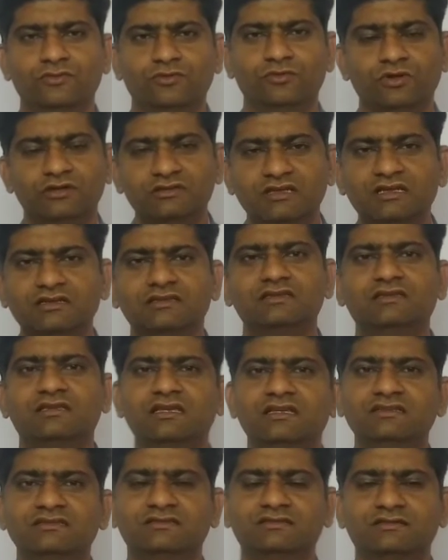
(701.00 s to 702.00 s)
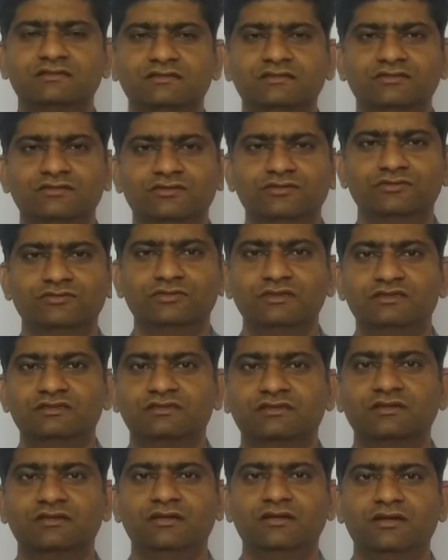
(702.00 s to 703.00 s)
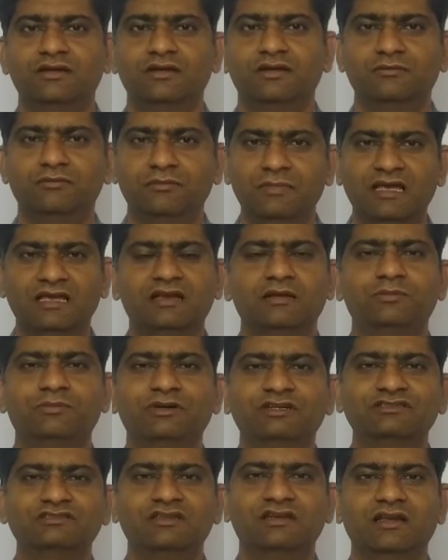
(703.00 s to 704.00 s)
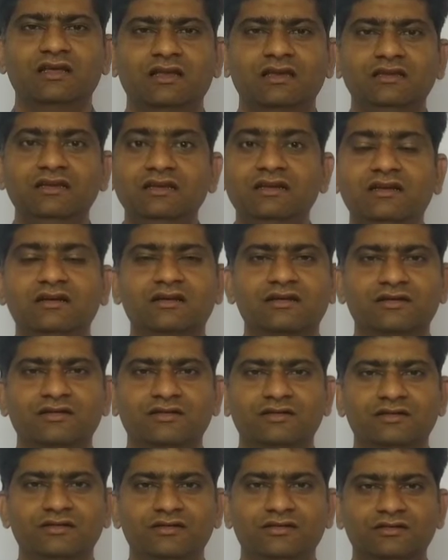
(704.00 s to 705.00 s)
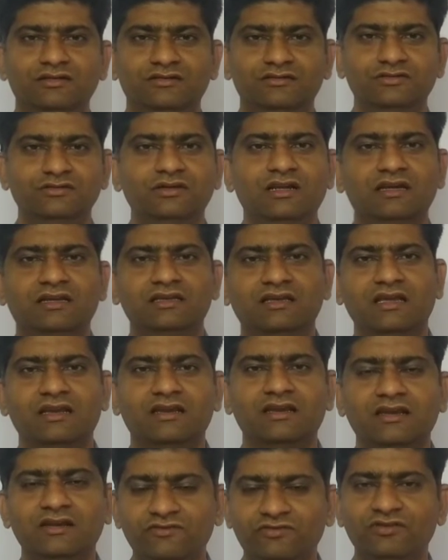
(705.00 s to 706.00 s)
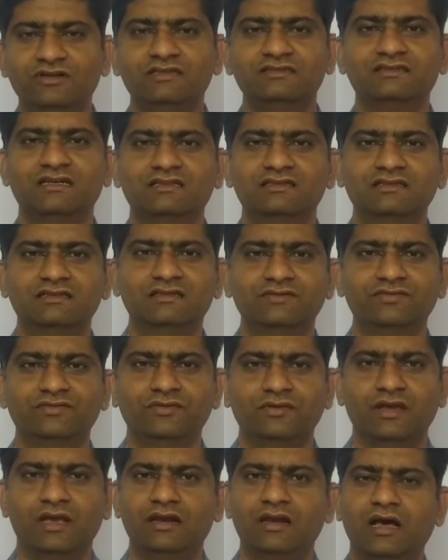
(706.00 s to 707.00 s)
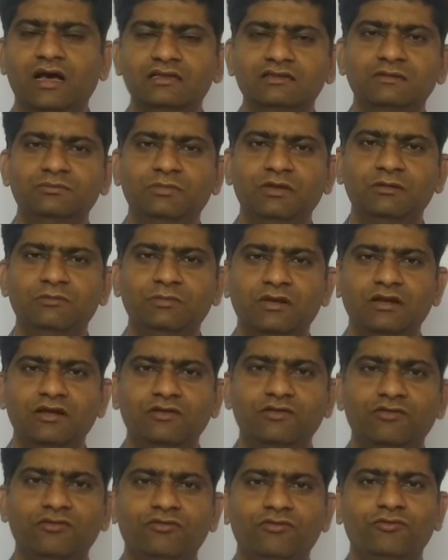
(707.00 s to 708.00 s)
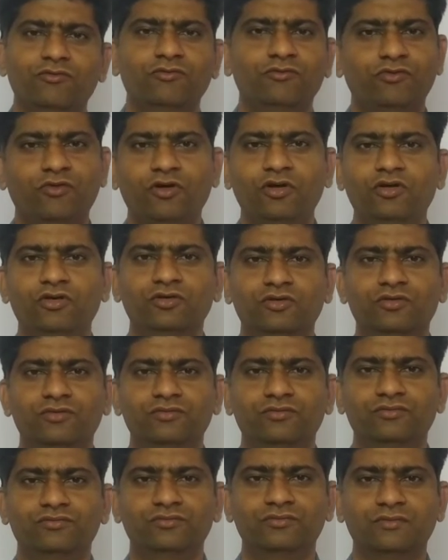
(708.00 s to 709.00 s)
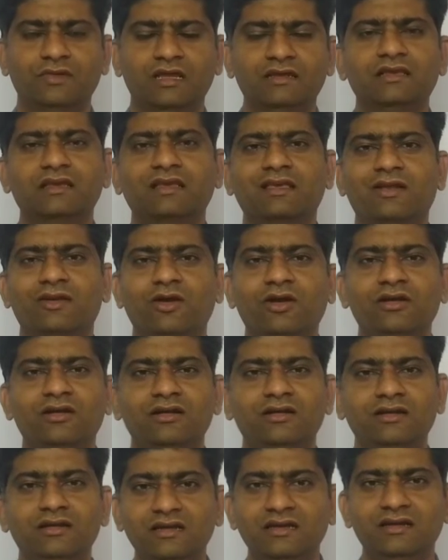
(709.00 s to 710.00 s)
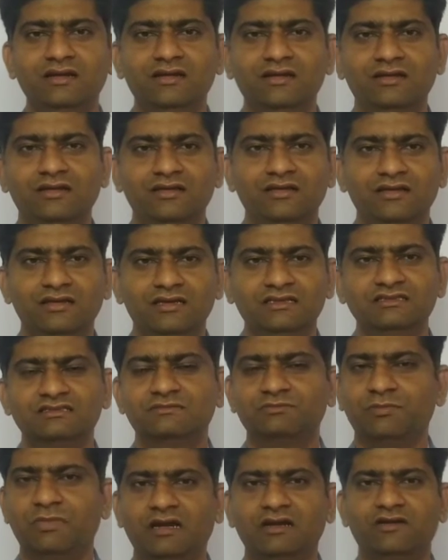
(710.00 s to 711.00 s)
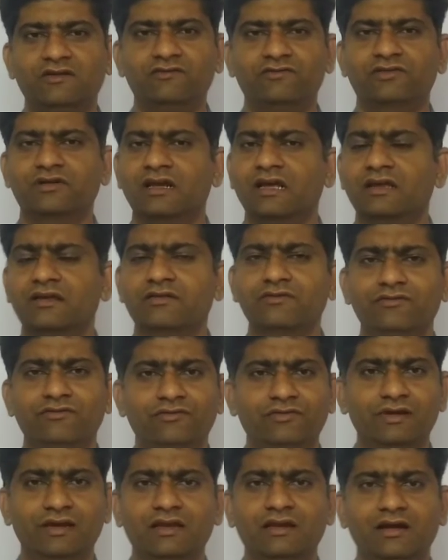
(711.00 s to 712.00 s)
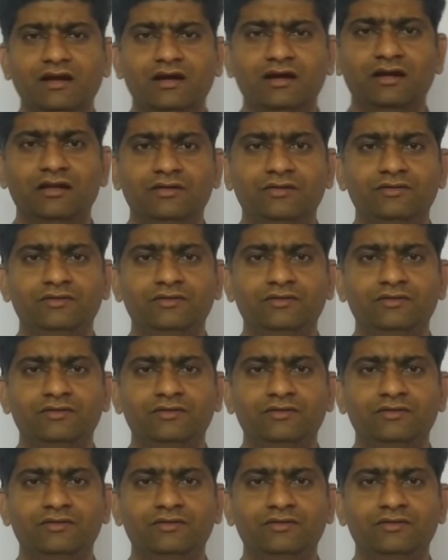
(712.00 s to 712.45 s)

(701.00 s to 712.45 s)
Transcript: What are the things which make a person a leader so that he can influence others and other people follow and they cannot lead in spite of trying very hard?